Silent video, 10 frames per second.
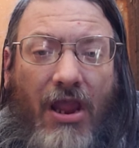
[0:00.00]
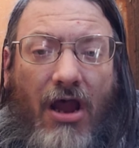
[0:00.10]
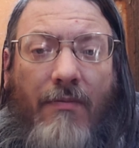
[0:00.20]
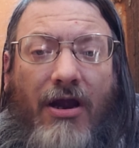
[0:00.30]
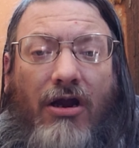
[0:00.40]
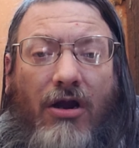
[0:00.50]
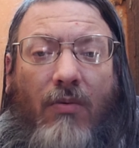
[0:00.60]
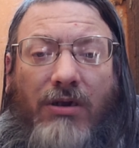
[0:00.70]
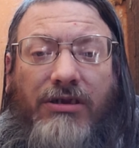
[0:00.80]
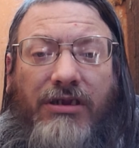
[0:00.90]
America
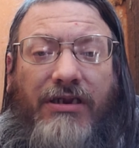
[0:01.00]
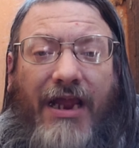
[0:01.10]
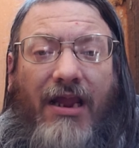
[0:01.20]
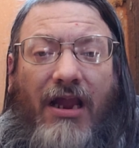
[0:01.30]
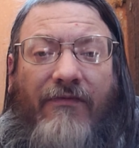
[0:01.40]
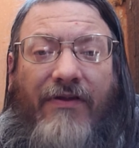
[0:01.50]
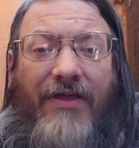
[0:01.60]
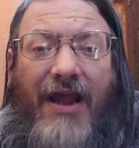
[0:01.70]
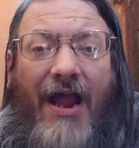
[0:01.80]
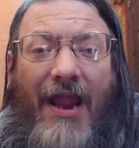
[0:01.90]
wants to take
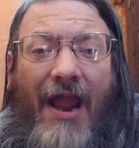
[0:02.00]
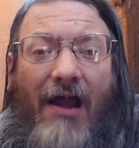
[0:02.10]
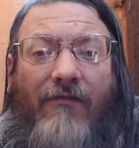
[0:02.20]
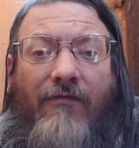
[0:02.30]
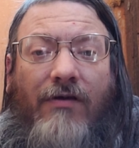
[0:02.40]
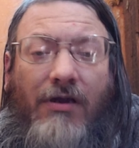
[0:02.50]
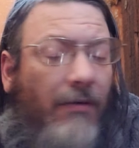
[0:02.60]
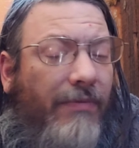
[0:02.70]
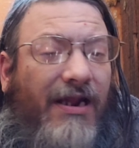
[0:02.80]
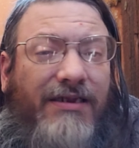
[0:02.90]
everything I have
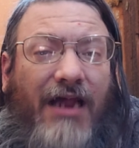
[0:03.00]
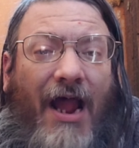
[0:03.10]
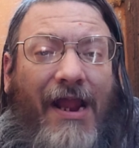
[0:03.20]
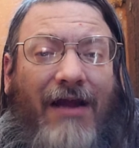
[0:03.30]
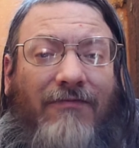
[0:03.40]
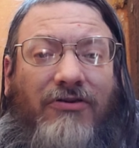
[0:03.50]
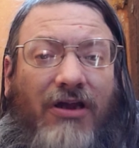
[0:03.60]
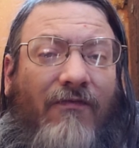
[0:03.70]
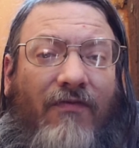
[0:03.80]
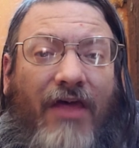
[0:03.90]
because I have
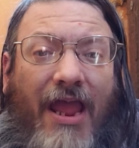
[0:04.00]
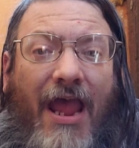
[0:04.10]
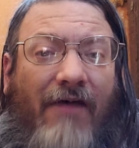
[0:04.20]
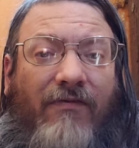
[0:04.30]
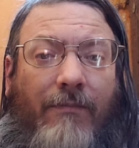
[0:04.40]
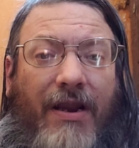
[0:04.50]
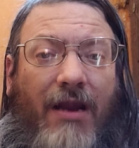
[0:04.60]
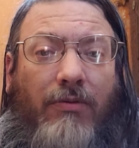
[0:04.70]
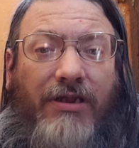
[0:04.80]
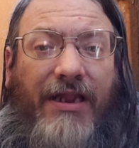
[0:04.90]
stuff they haven't been
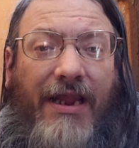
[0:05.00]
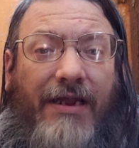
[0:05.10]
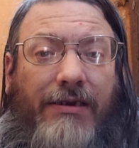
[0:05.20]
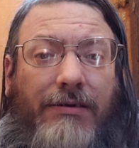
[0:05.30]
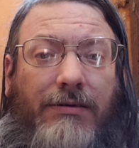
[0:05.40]
able to get.